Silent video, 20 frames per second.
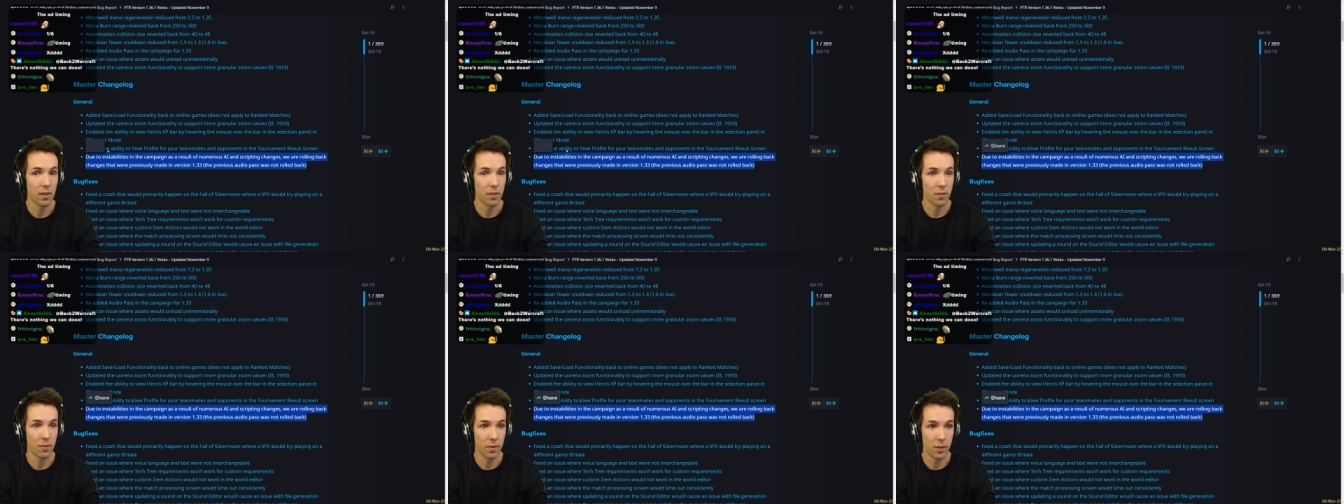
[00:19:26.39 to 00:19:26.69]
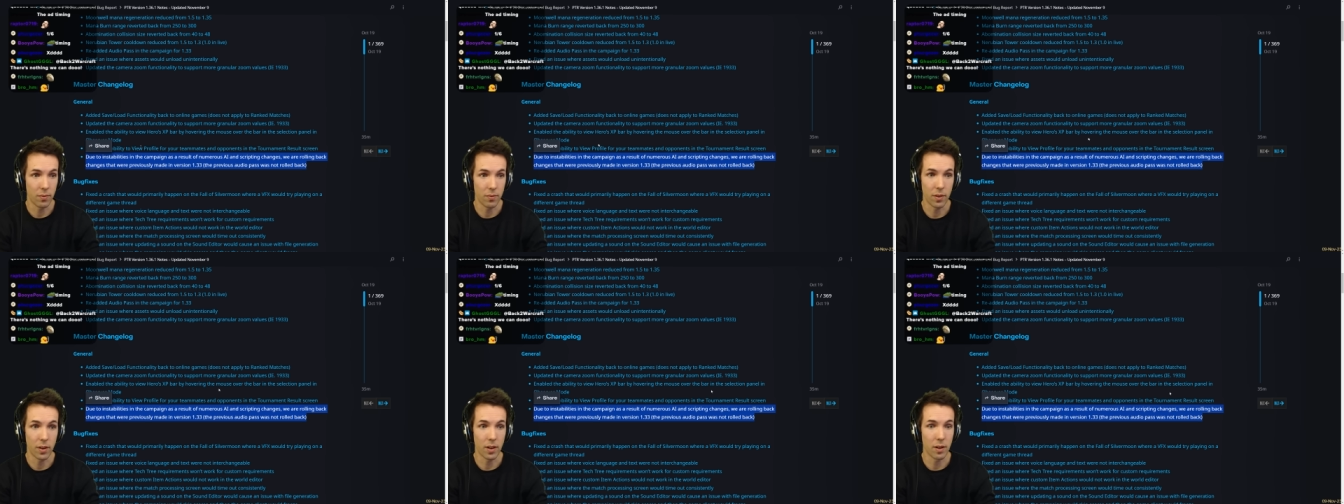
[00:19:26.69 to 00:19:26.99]

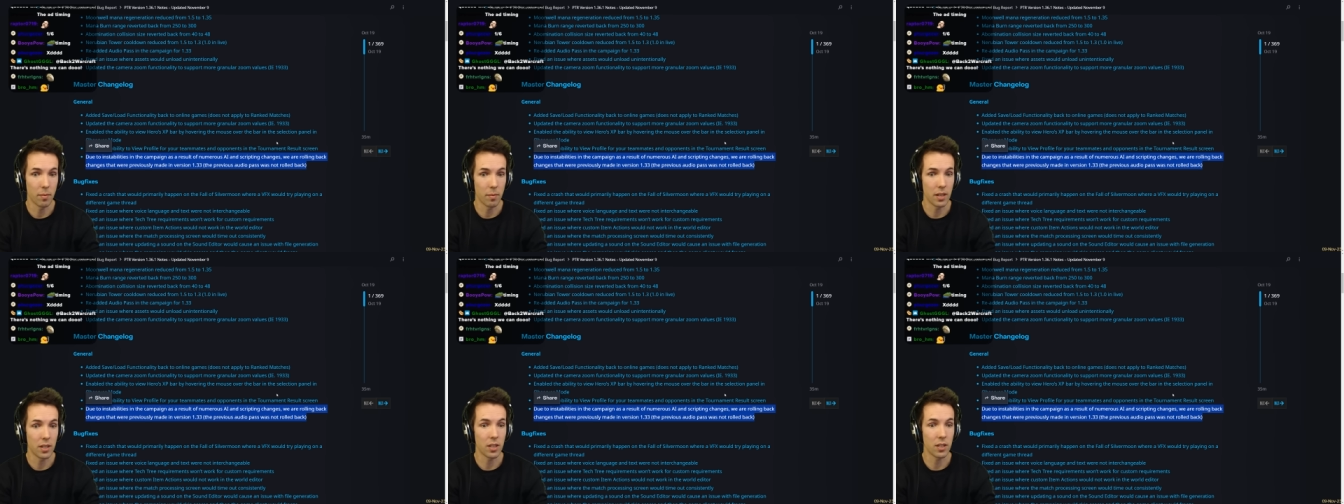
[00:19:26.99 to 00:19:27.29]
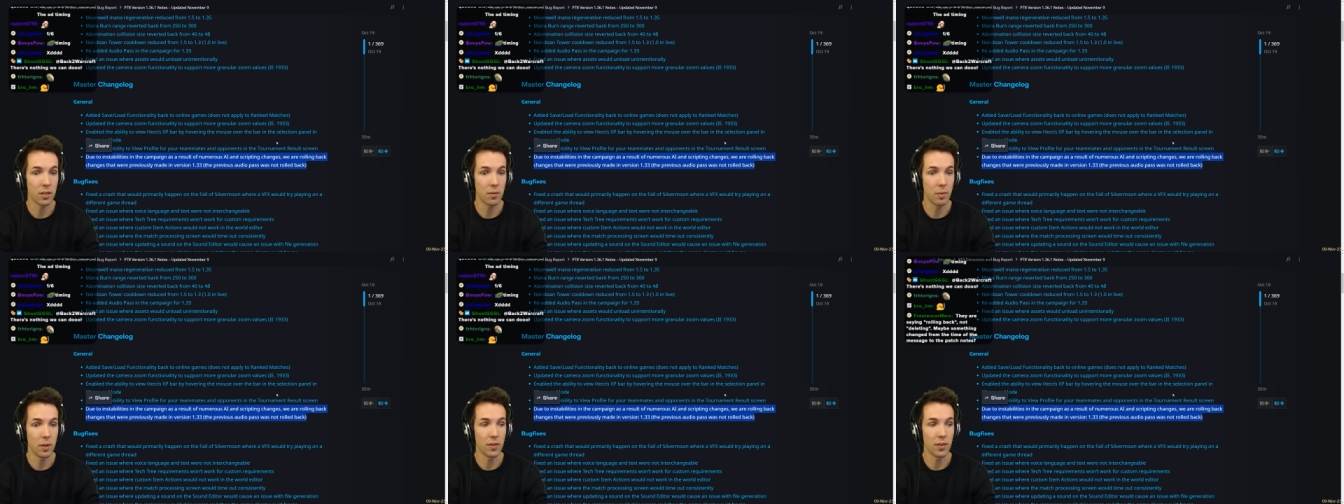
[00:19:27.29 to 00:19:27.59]
feel free to
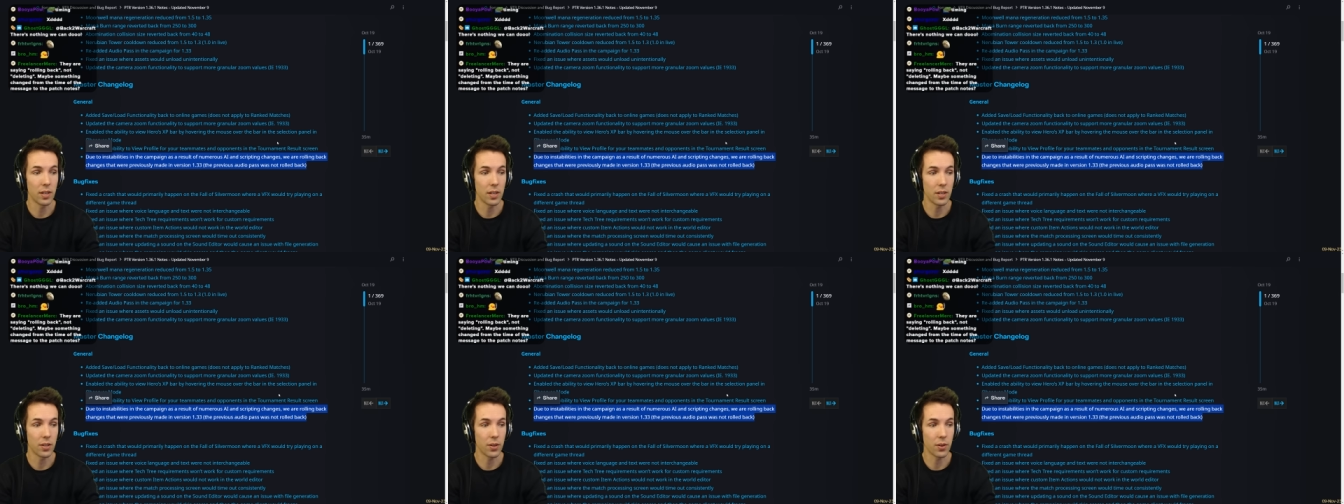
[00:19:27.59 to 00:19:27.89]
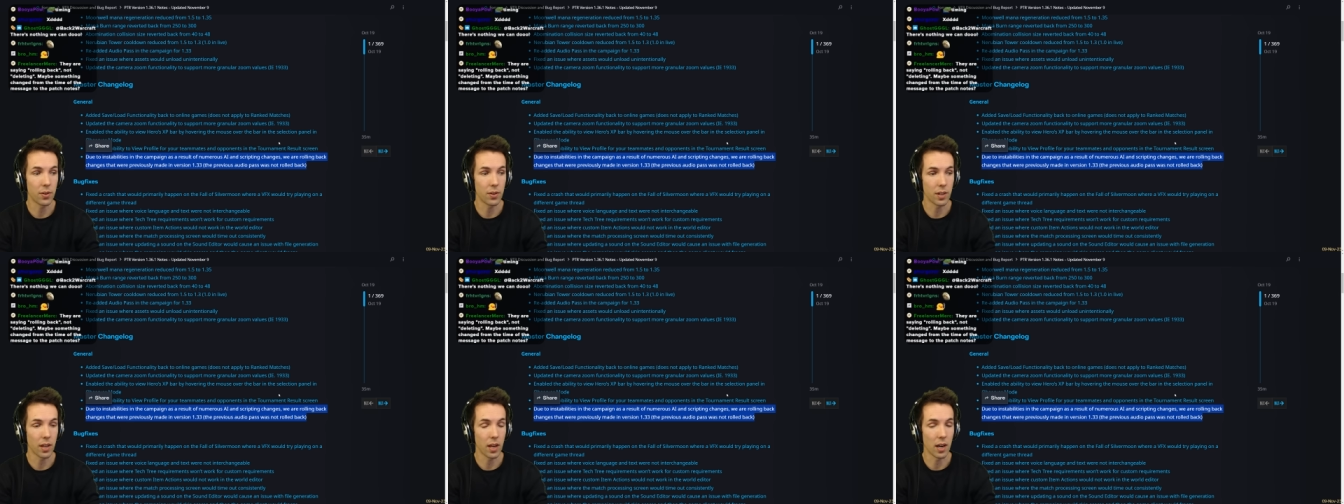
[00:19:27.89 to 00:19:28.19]
message me on
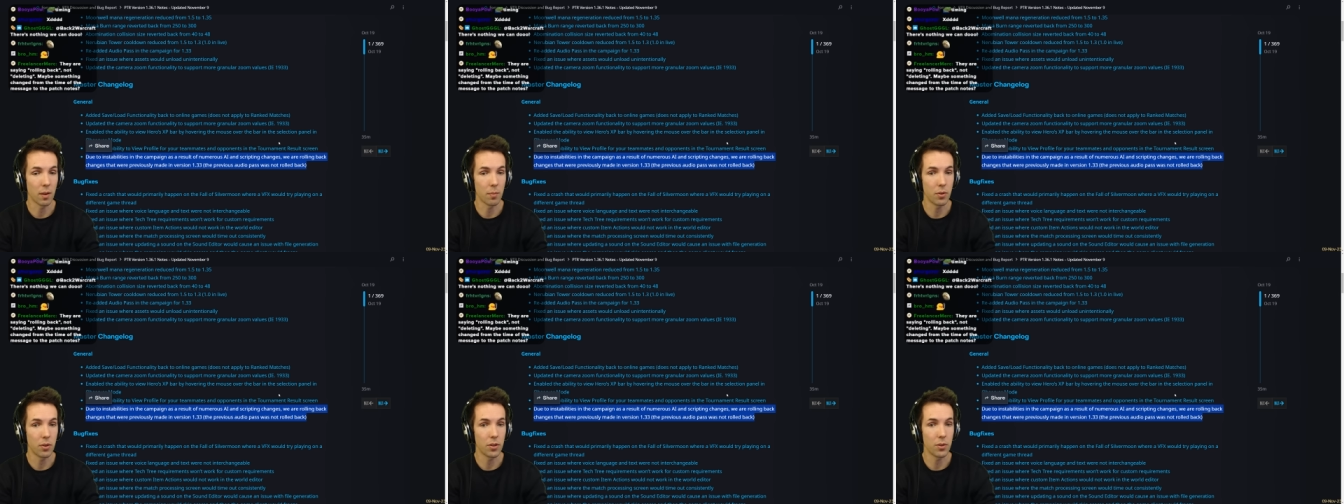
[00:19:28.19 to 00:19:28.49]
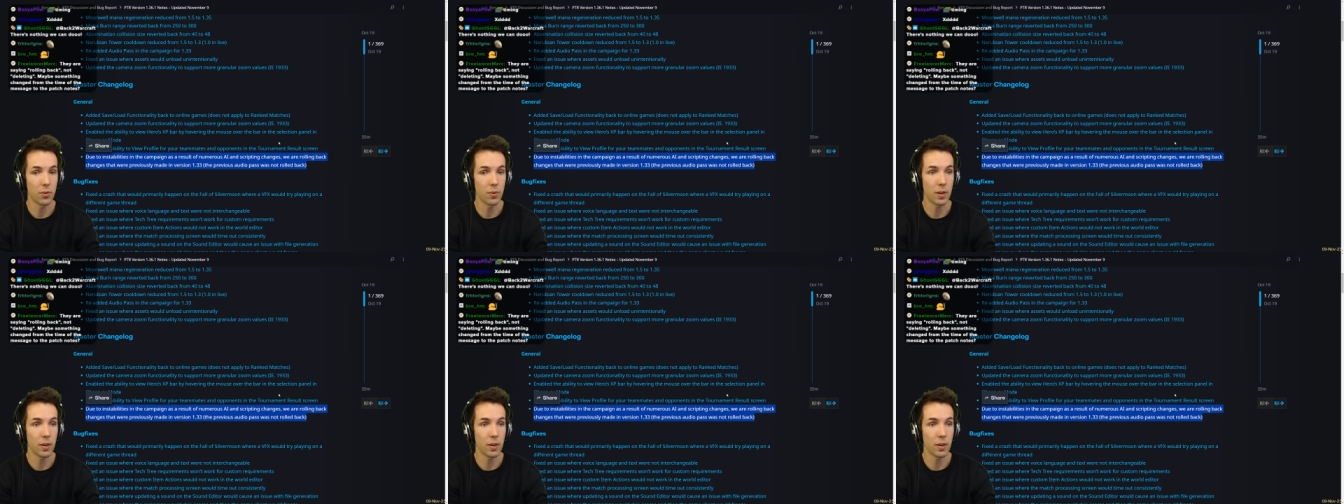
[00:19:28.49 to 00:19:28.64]
Discord and I'll put